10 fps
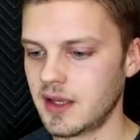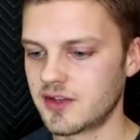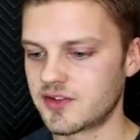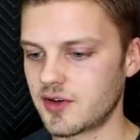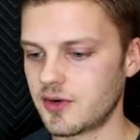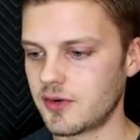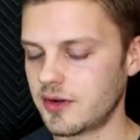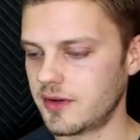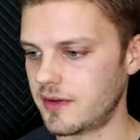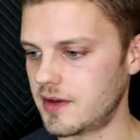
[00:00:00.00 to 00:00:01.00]
So
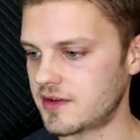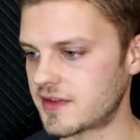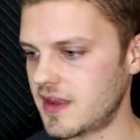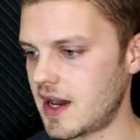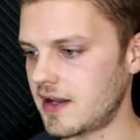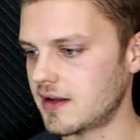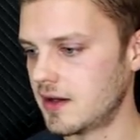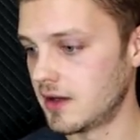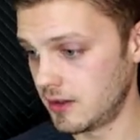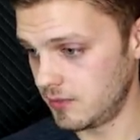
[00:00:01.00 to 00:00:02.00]
there's that.
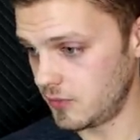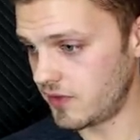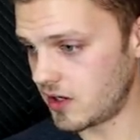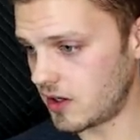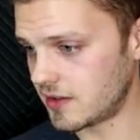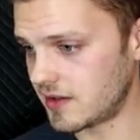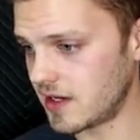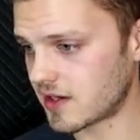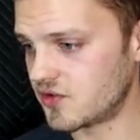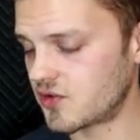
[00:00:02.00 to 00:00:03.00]
Moving on to the next